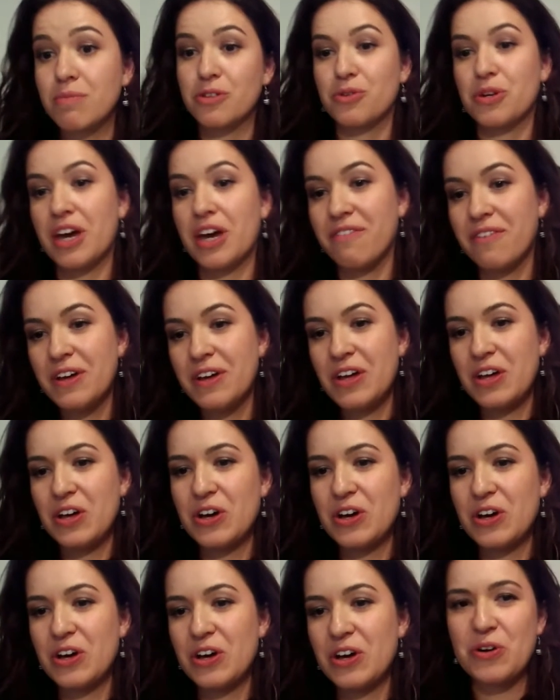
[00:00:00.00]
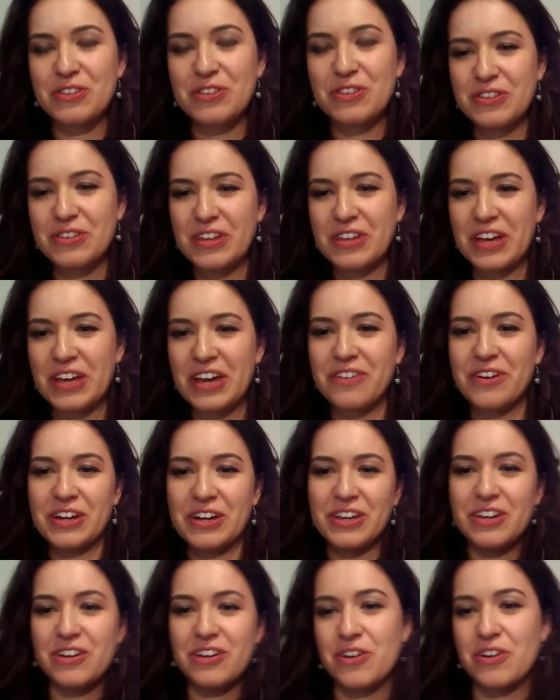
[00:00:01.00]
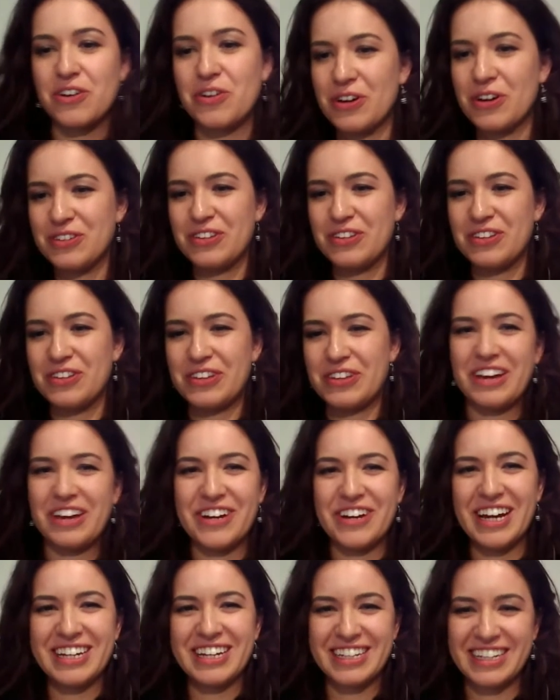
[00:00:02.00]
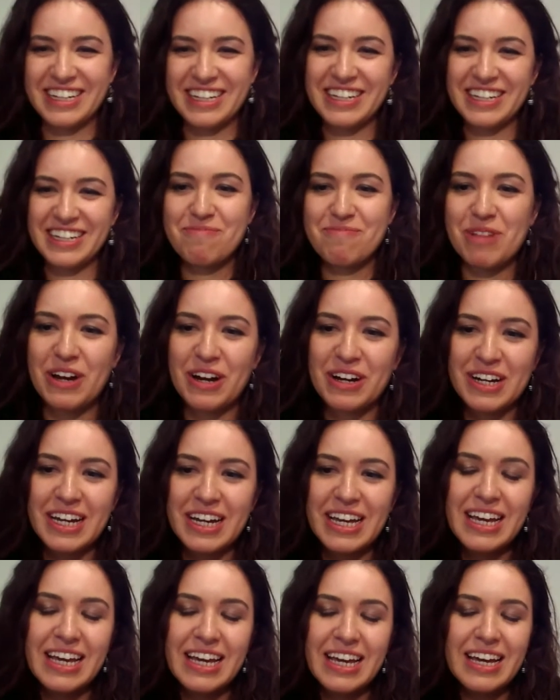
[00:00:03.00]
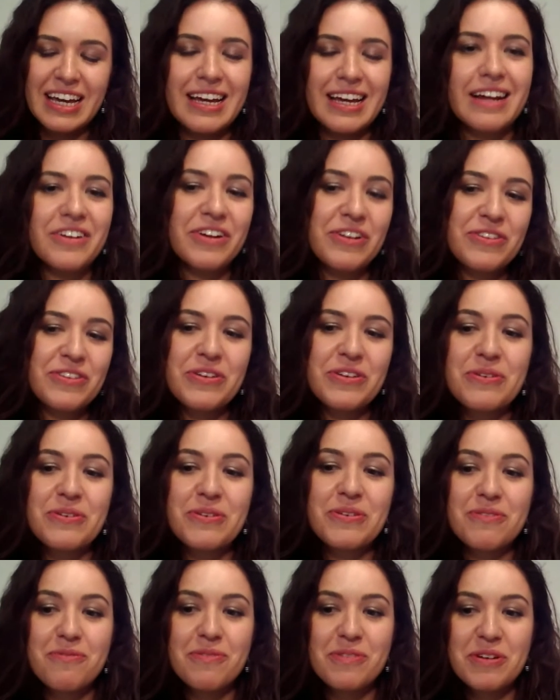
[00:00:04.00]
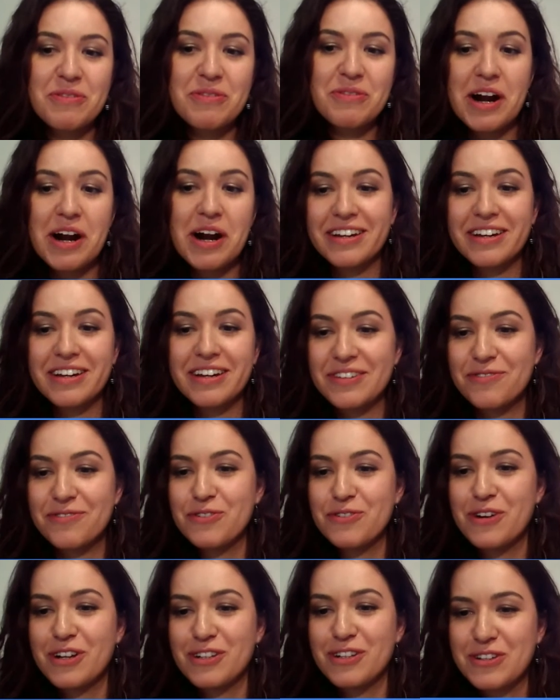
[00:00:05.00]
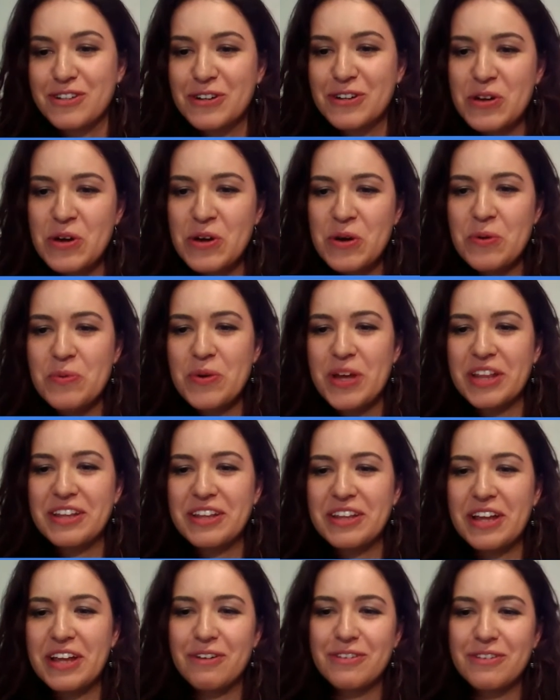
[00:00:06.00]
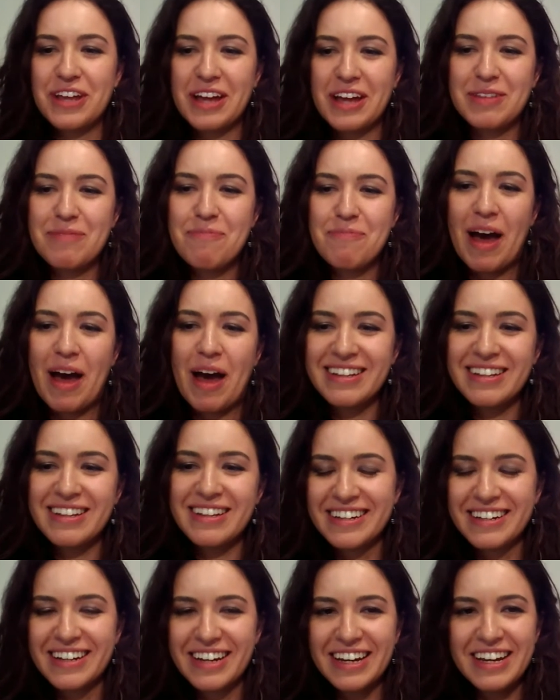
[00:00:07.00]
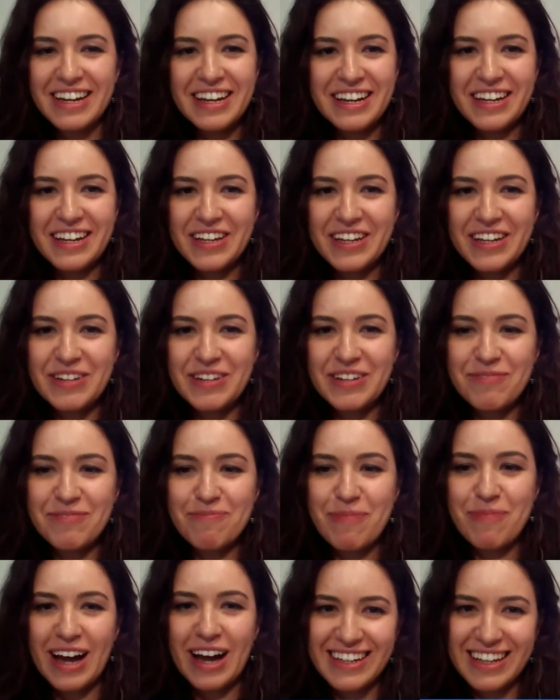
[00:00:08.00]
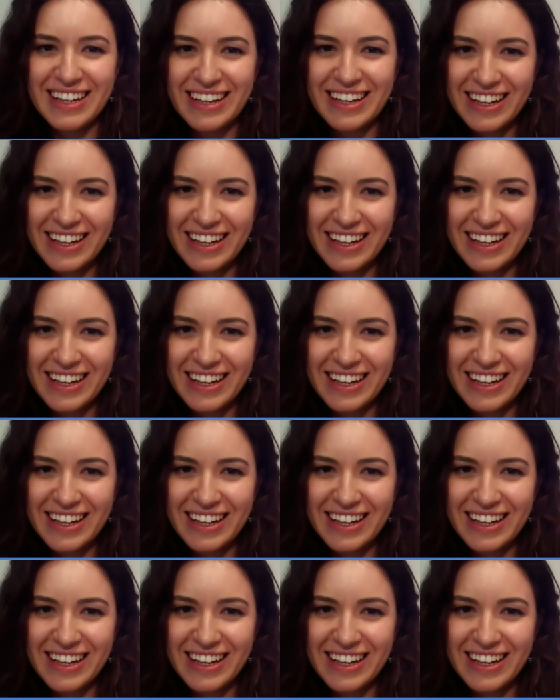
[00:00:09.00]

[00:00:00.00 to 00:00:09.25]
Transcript: to have a content area in a content area in a block? And I don't know if Mark, if you also went down that path in the past.